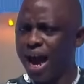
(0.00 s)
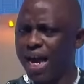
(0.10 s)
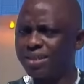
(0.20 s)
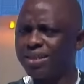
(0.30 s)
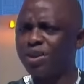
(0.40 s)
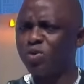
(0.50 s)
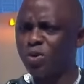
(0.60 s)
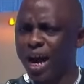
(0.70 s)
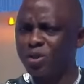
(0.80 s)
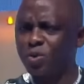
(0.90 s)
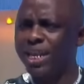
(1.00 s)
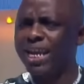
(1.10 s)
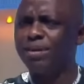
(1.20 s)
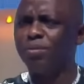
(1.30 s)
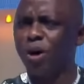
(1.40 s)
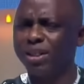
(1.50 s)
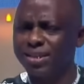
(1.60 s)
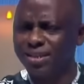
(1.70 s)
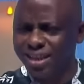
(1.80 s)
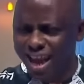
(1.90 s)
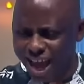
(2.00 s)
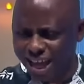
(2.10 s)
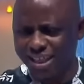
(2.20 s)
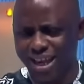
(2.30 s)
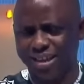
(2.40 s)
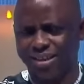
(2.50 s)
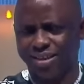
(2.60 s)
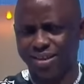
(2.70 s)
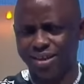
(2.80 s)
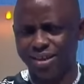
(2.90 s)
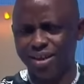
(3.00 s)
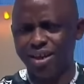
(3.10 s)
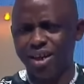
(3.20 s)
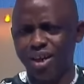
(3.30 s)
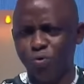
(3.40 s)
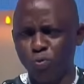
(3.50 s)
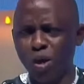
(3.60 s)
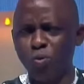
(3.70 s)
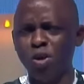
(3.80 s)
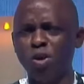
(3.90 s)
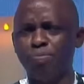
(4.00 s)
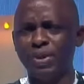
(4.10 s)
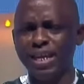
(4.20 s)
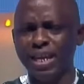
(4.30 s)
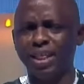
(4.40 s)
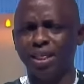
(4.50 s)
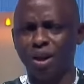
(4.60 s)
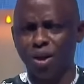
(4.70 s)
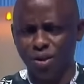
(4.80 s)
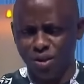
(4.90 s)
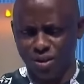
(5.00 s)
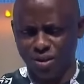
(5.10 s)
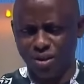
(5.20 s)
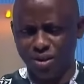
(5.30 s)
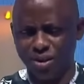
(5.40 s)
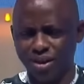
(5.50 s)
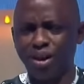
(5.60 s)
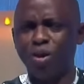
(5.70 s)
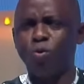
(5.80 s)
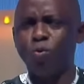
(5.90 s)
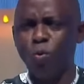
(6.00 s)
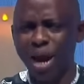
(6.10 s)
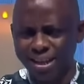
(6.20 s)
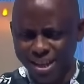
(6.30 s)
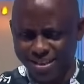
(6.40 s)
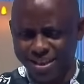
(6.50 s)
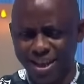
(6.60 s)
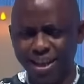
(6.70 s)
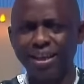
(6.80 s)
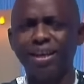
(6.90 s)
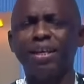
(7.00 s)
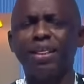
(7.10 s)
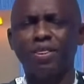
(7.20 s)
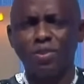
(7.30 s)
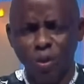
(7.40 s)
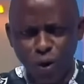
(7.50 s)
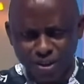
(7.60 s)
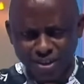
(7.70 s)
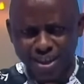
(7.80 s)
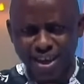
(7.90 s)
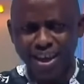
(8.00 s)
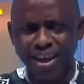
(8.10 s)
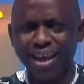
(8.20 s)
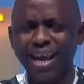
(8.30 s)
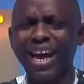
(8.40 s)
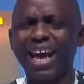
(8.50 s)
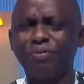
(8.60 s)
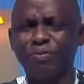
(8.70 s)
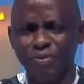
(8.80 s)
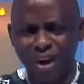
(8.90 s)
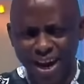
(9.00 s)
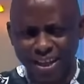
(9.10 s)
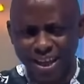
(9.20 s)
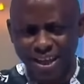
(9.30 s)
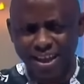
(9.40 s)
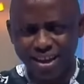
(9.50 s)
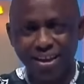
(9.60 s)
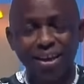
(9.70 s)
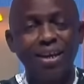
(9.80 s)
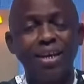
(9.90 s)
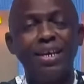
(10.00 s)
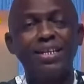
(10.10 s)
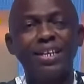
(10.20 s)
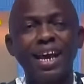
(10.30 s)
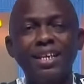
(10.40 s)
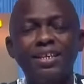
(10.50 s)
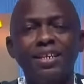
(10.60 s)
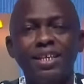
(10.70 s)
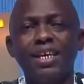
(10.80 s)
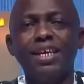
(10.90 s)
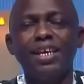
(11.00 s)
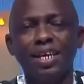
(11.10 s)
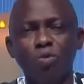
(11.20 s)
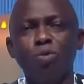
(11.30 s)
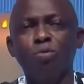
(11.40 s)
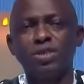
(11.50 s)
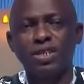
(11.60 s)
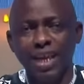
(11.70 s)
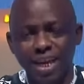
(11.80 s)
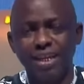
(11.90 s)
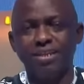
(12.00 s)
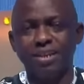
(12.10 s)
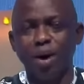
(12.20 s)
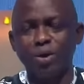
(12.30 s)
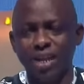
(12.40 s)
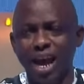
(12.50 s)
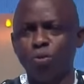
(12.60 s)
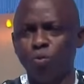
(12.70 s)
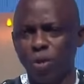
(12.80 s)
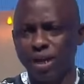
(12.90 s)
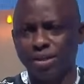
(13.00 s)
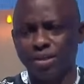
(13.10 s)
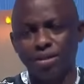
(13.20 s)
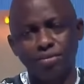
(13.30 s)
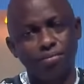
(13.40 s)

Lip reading: I still try to let him understand that we will be in London Wednesday, Thursday, and Friday. He said he will stay in his house and wait.